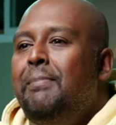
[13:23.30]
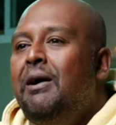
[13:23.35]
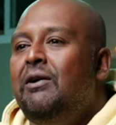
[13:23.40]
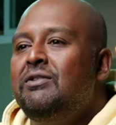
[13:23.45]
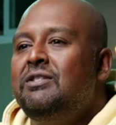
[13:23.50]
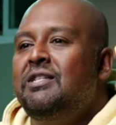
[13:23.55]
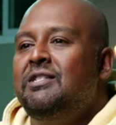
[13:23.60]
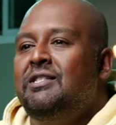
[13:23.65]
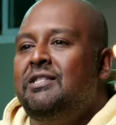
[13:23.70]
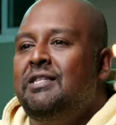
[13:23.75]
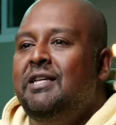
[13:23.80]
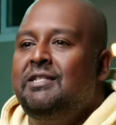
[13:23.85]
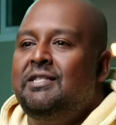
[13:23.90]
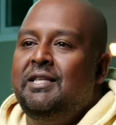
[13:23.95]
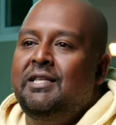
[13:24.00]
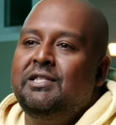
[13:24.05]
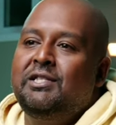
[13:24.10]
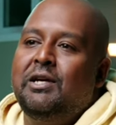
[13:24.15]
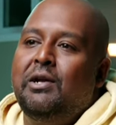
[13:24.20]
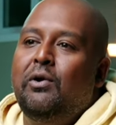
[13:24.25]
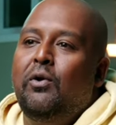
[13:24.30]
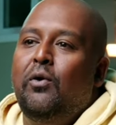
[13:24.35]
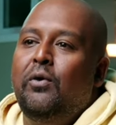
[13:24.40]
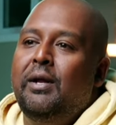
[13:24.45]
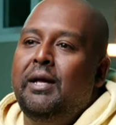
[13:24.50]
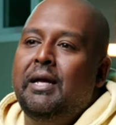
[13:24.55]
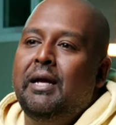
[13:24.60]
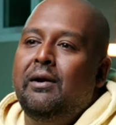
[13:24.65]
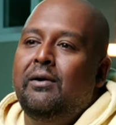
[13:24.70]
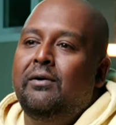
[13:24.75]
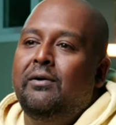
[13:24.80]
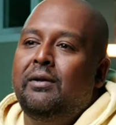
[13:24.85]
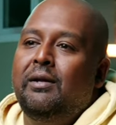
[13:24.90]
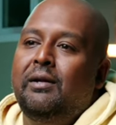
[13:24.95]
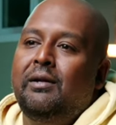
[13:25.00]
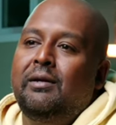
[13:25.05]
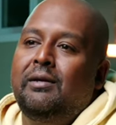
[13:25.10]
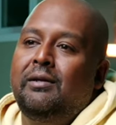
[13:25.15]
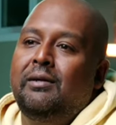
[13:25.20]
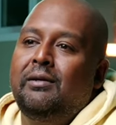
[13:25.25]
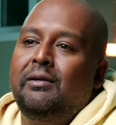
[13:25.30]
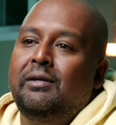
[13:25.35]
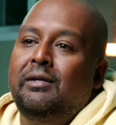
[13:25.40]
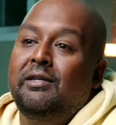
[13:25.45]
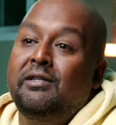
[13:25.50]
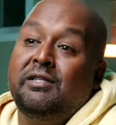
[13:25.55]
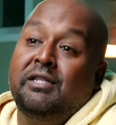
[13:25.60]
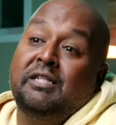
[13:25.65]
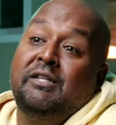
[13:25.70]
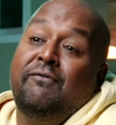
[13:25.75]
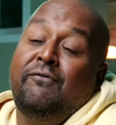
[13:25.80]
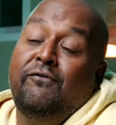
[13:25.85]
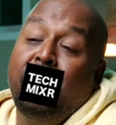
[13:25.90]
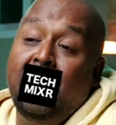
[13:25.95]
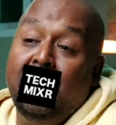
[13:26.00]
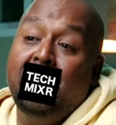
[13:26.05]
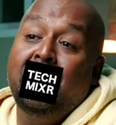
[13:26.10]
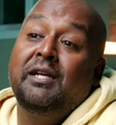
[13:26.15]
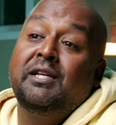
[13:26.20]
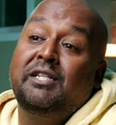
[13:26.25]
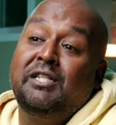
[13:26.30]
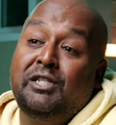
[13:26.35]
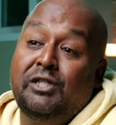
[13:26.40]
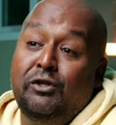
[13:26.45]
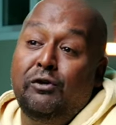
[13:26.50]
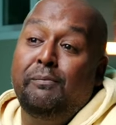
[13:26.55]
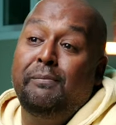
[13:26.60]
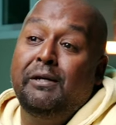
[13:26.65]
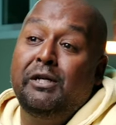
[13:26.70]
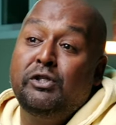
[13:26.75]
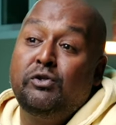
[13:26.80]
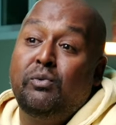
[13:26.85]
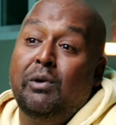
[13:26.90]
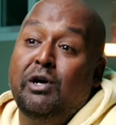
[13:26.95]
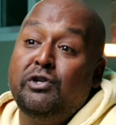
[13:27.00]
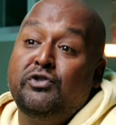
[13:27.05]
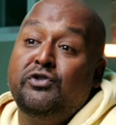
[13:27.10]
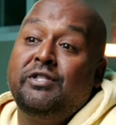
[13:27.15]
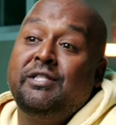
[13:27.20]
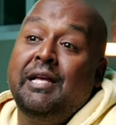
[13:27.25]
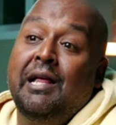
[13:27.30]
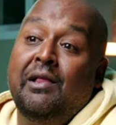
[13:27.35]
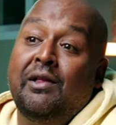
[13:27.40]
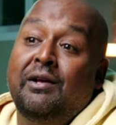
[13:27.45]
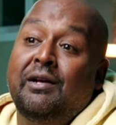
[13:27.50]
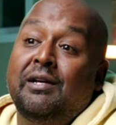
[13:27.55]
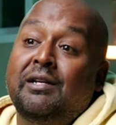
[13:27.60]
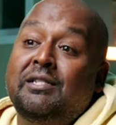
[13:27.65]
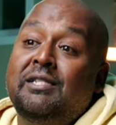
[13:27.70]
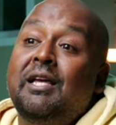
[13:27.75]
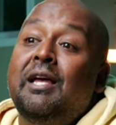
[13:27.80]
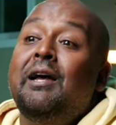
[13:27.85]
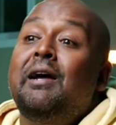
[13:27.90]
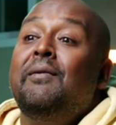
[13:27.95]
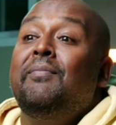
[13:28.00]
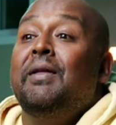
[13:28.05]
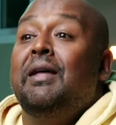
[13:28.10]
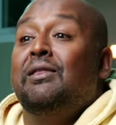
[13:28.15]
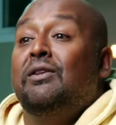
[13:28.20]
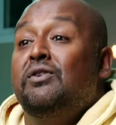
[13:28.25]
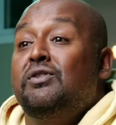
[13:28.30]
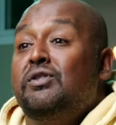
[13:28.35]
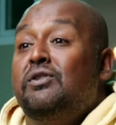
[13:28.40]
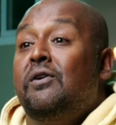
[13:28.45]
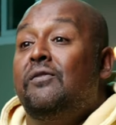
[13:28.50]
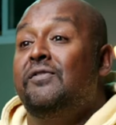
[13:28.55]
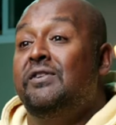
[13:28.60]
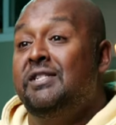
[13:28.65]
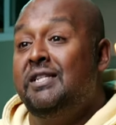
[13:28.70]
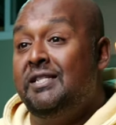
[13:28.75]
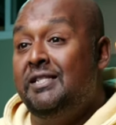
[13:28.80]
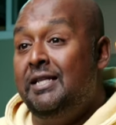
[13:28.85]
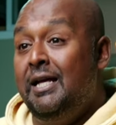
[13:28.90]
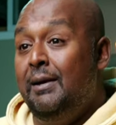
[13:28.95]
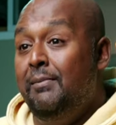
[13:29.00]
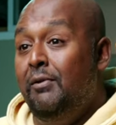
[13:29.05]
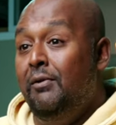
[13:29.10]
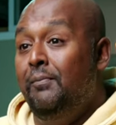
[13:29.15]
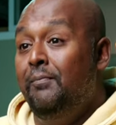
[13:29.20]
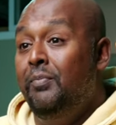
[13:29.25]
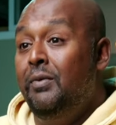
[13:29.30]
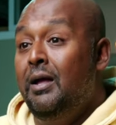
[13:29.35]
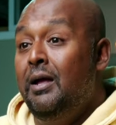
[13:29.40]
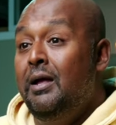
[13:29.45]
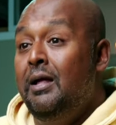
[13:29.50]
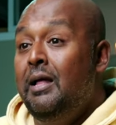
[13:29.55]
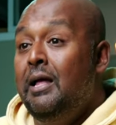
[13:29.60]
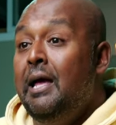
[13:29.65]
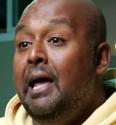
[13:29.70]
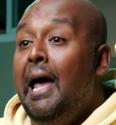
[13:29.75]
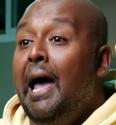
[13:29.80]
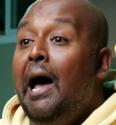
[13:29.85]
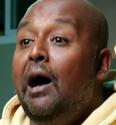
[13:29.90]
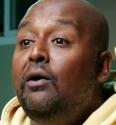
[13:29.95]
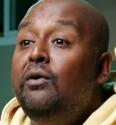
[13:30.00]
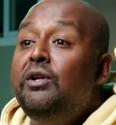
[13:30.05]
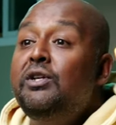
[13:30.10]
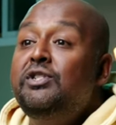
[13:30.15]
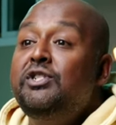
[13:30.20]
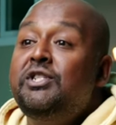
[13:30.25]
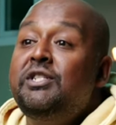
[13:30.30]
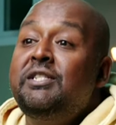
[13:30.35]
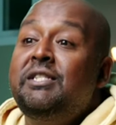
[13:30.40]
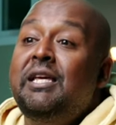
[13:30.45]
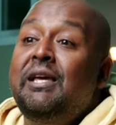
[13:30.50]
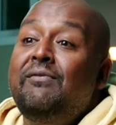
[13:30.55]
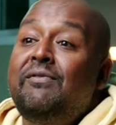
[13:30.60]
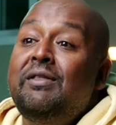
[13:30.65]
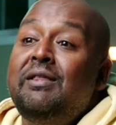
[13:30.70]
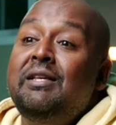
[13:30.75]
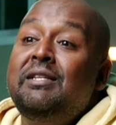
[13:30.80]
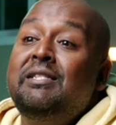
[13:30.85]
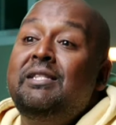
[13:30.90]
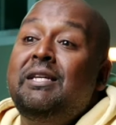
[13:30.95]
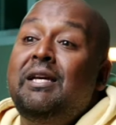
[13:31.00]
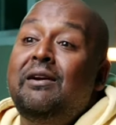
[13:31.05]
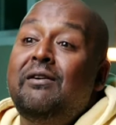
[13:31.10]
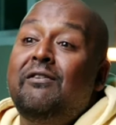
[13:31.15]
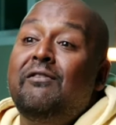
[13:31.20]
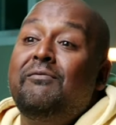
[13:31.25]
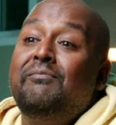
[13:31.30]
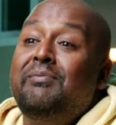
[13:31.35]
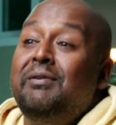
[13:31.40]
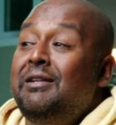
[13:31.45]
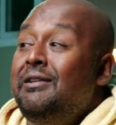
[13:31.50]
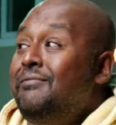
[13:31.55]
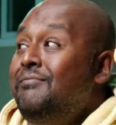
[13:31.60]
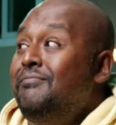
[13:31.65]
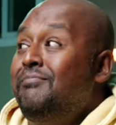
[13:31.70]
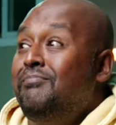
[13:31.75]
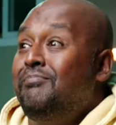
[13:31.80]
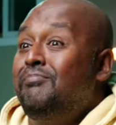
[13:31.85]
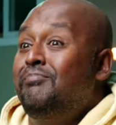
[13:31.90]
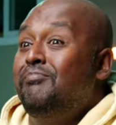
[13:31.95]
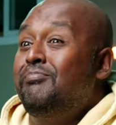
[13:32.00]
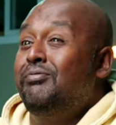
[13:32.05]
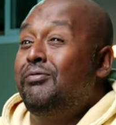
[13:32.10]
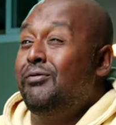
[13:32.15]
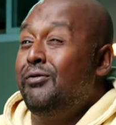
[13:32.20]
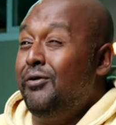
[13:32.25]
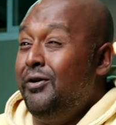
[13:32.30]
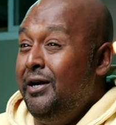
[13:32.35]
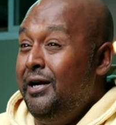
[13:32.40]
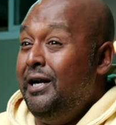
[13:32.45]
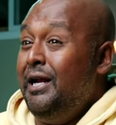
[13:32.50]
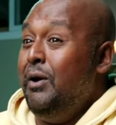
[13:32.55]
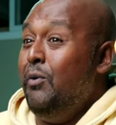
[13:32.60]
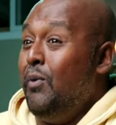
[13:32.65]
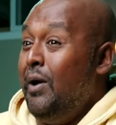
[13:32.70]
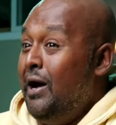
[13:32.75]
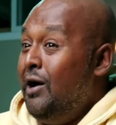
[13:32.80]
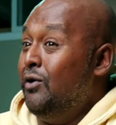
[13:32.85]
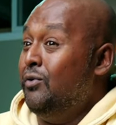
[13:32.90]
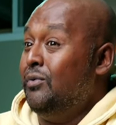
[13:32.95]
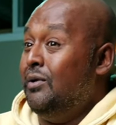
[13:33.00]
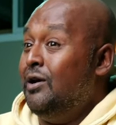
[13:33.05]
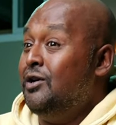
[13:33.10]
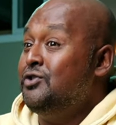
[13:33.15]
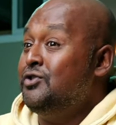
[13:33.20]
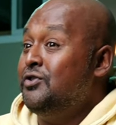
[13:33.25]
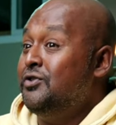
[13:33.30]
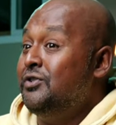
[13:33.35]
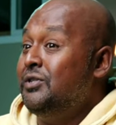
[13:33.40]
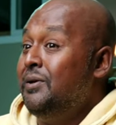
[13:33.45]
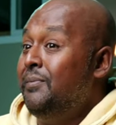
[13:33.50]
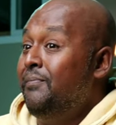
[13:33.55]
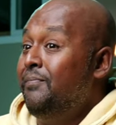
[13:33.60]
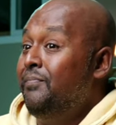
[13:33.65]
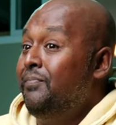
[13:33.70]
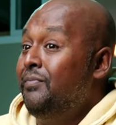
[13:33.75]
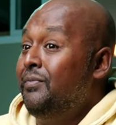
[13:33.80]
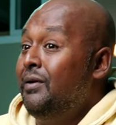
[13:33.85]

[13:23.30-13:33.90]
and Bell's insistence on holding out is as stupid as Rogers telling us that their service is stable. Outages even this year have been pretty wild, Rogers.